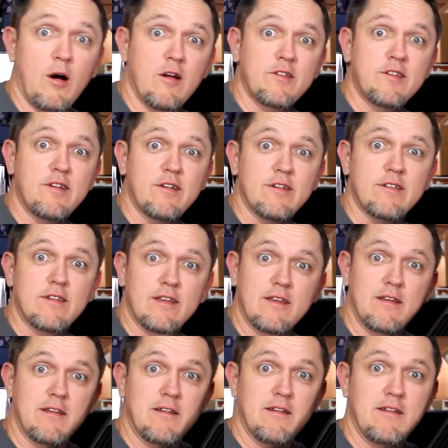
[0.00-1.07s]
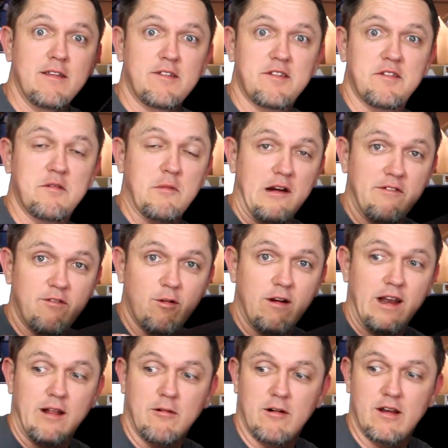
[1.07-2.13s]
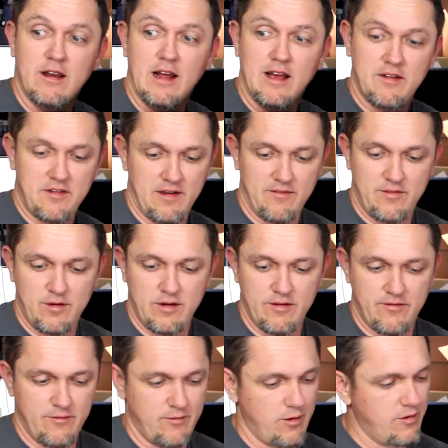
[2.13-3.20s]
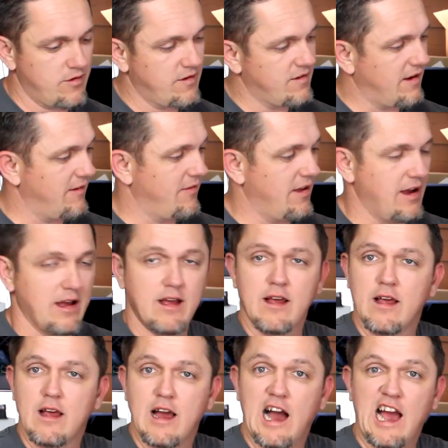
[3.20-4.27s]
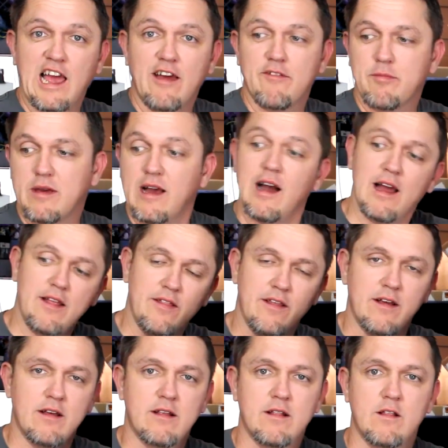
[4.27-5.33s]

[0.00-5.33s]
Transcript: monsters. This is my 481. I actually have 2 different versions. I have the high FPI and the